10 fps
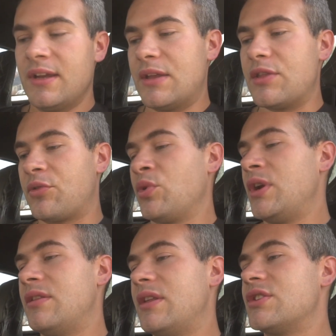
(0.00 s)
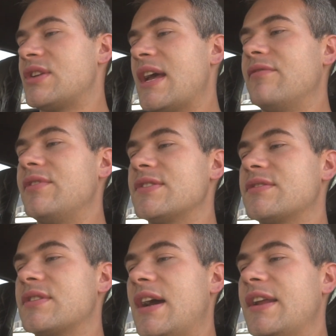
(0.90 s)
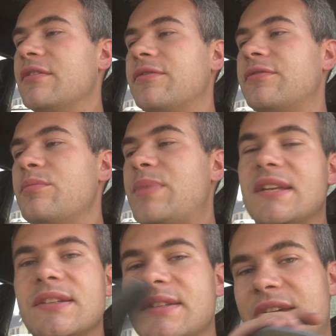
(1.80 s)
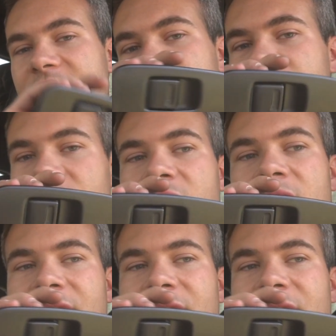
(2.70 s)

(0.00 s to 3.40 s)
And 3, they just have this kind of painted texture